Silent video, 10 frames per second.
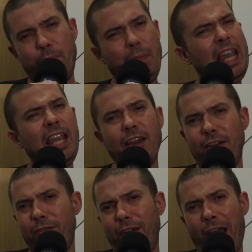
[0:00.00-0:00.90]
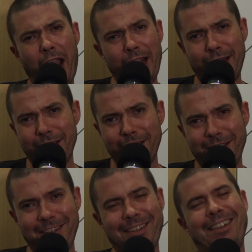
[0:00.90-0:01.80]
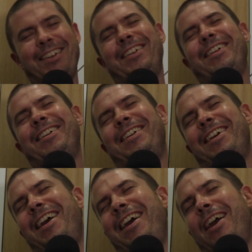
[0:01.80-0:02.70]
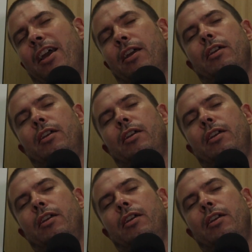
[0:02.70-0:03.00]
beacon of light. I